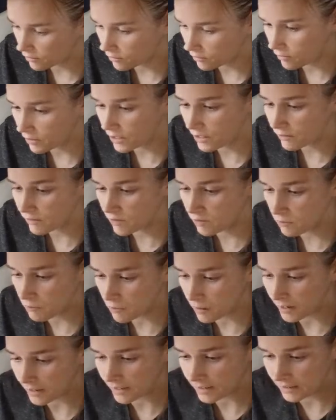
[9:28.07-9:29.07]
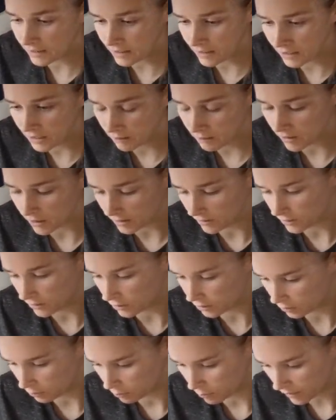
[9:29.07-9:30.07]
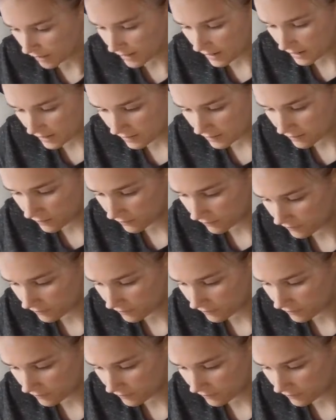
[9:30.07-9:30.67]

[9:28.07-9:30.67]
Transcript: Even my seam doesn't look bad.